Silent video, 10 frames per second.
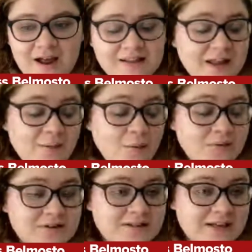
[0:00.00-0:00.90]
like
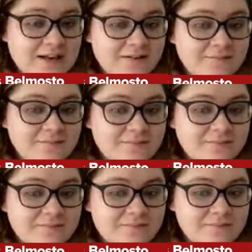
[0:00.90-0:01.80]
what we're seeing.
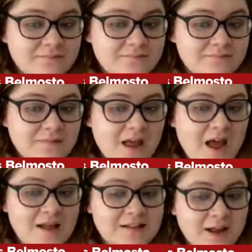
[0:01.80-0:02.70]

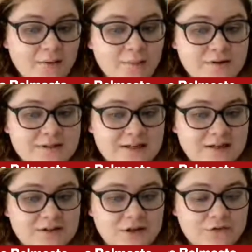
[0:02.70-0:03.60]
I like what we're
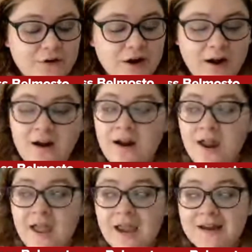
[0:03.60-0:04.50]
seeing so far.
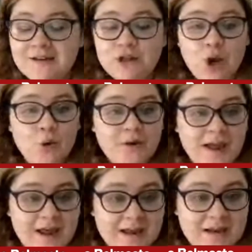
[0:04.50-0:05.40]
It is
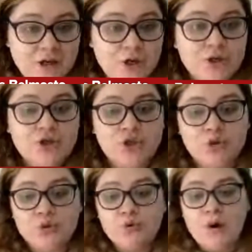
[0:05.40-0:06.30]
okay
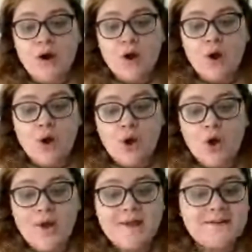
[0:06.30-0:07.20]
to
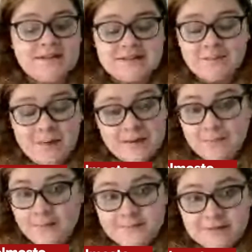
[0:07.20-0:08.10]

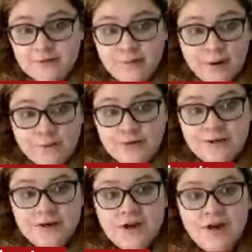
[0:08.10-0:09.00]
anticipate bumps in the road.
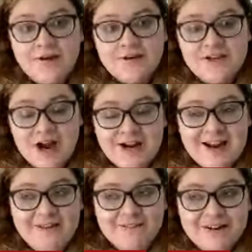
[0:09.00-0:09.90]

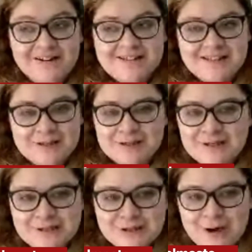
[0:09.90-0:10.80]
Not every
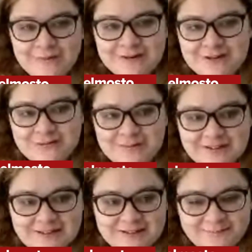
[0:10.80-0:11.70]
season is going to
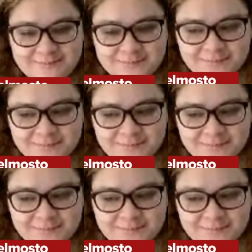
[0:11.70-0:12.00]
be